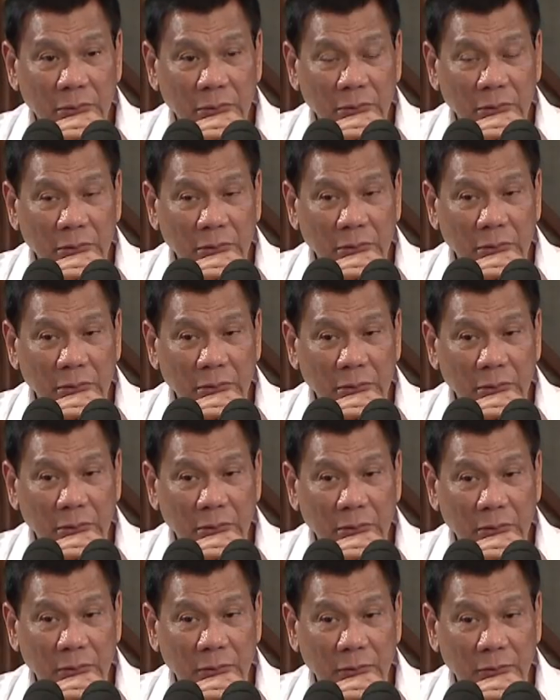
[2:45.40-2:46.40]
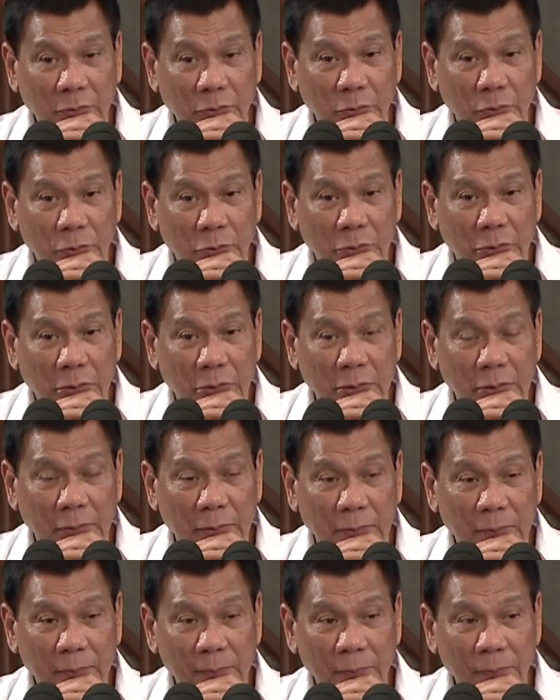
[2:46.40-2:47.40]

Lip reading: that would